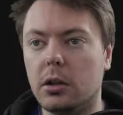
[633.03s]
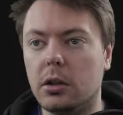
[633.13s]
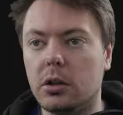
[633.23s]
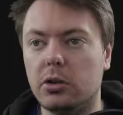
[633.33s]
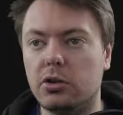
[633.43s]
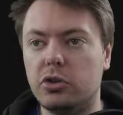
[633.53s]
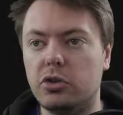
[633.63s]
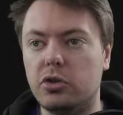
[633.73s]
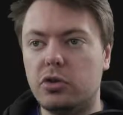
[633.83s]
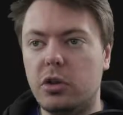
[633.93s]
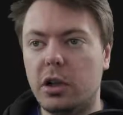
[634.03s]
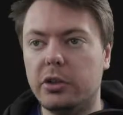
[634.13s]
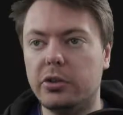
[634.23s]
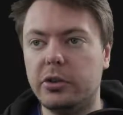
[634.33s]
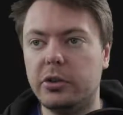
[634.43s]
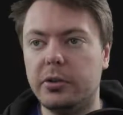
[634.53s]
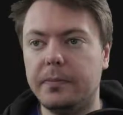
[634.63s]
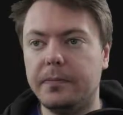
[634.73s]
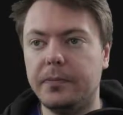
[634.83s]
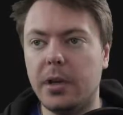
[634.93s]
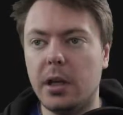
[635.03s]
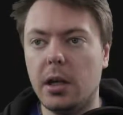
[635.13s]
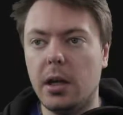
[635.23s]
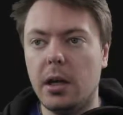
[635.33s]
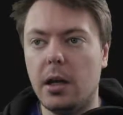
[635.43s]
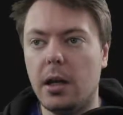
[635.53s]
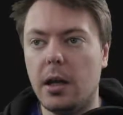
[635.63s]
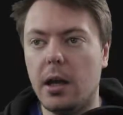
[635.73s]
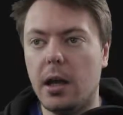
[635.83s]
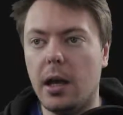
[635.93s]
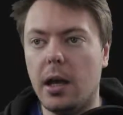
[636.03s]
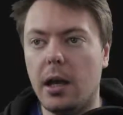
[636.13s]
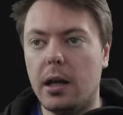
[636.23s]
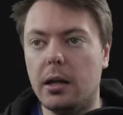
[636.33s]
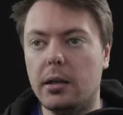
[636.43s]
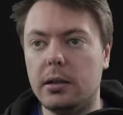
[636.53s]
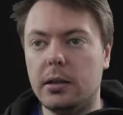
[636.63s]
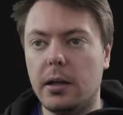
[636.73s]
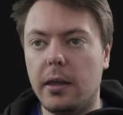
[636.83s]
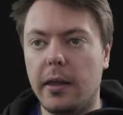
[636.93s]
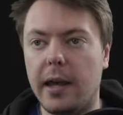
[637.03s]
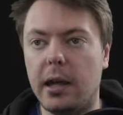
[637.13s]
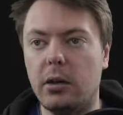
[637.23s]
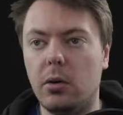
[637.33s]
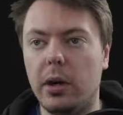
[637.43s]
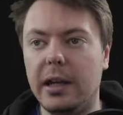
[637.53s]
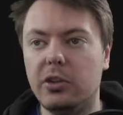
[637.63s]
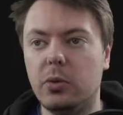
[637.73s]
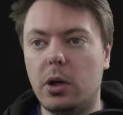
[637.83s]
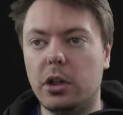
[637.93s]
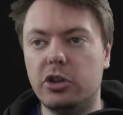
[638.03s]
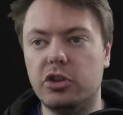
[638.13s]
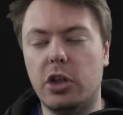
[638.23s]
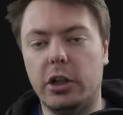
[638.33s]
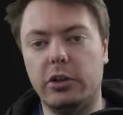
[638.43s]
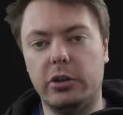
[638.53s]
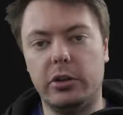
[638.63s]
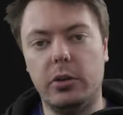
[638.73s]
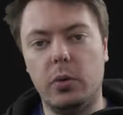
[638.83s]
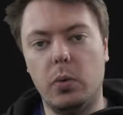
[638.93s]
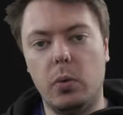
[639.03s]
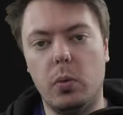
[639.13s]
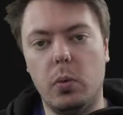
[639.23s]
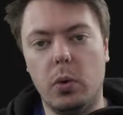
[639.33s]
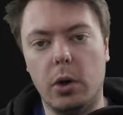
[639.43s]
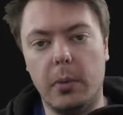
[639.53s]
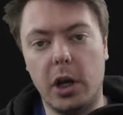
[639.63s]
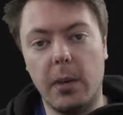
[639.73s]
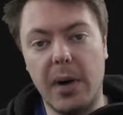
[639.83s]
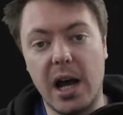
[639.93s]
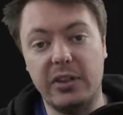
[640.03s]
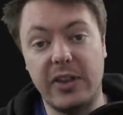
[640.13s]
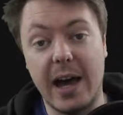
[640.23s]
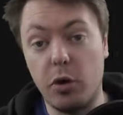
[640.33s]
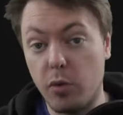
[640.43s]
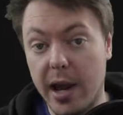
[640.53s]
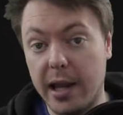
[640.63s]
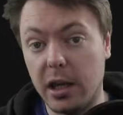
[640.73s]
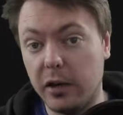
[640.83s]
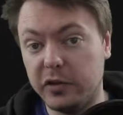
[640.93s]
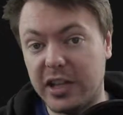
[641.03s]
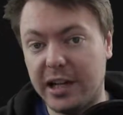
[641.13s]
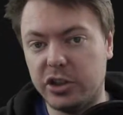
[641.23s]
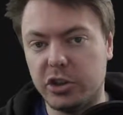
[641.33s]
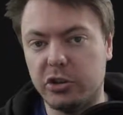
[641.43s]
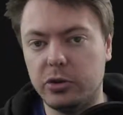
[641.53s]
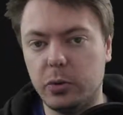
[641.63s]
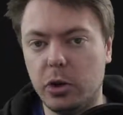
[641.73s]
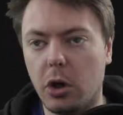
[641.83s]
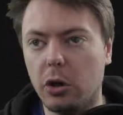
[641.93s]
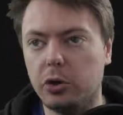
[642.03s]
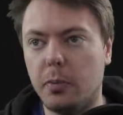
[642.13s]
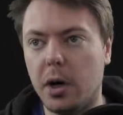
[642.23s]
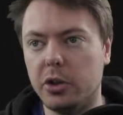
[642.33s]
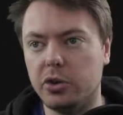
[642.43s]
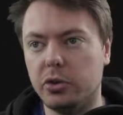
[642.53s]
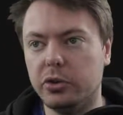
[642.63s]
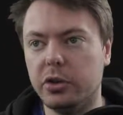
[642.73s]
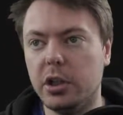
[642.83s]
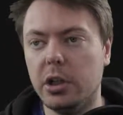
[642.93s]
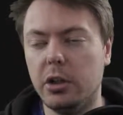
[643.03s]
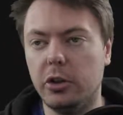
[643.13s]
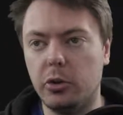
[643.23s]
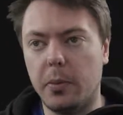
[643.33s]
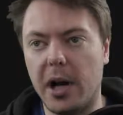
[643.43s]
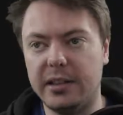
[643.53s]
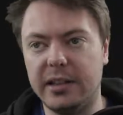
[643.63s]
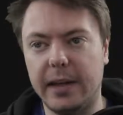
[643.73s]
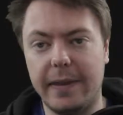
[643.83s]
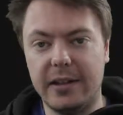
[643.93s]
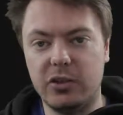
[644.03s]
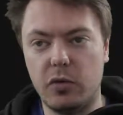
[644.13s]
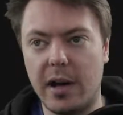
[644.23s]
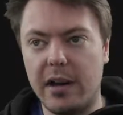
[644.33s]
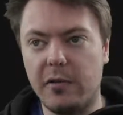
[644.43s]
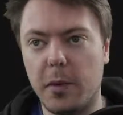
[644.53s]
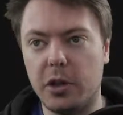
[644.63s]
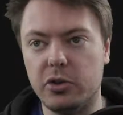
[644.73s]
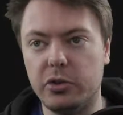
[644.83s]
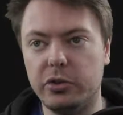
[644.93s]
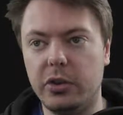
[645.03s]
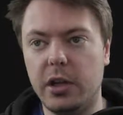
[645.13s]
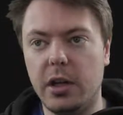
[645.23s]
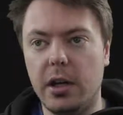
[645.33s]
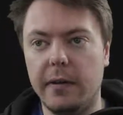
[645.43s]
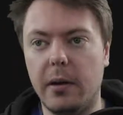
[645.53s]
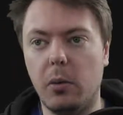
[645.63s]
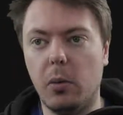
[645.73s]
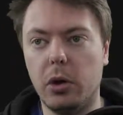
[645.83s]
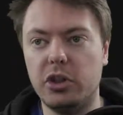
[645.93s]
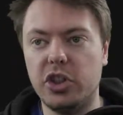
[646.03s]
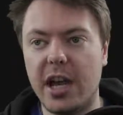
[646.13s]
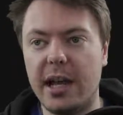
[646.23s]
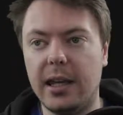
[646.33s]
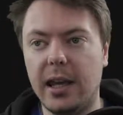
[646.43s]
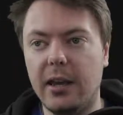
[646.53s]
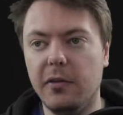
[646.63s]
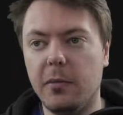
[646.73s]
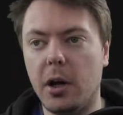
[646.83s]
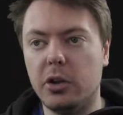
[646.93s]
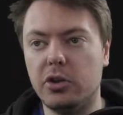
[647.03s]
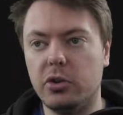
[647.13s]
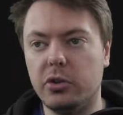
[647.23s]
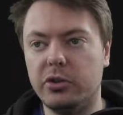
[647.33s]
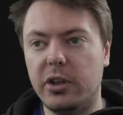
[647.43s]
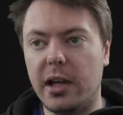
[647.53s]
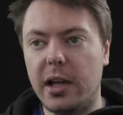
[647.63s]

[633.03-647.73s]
constructor, and then into our constructor, we're going to pass that array of sections. So we'll call those modules. So we're passing in this array of modules, and then we want to check if modules